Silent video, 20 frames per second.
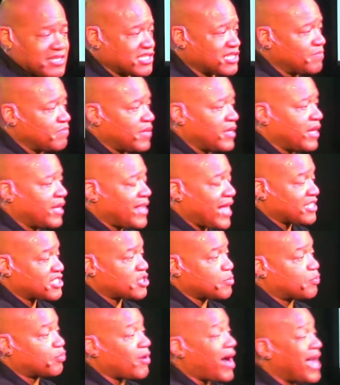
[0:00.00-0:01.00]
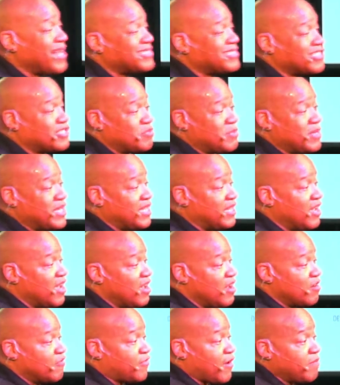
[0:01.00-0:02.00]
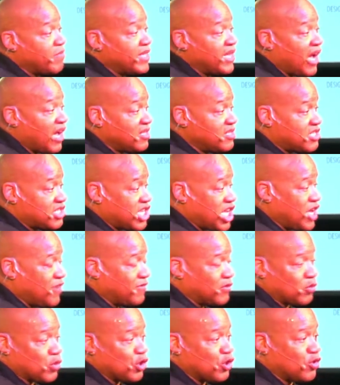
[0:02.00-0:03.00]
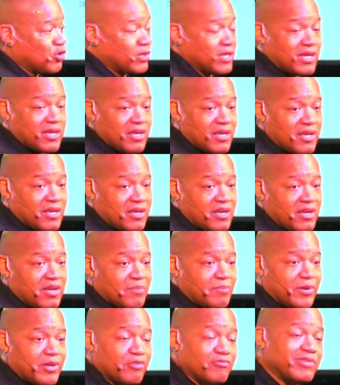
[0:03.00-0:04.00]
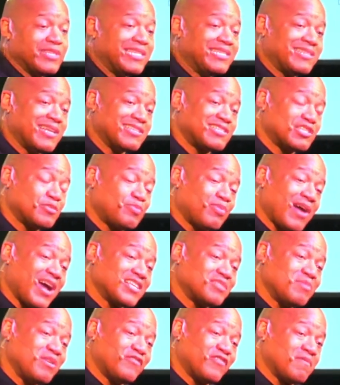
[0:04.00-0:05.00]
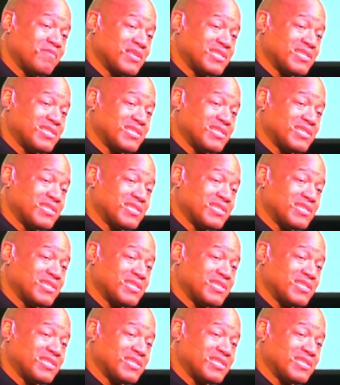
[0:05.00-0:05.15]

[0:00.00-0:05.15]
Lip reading: something that surprises me from the unsaved world, but it really does surprise me from the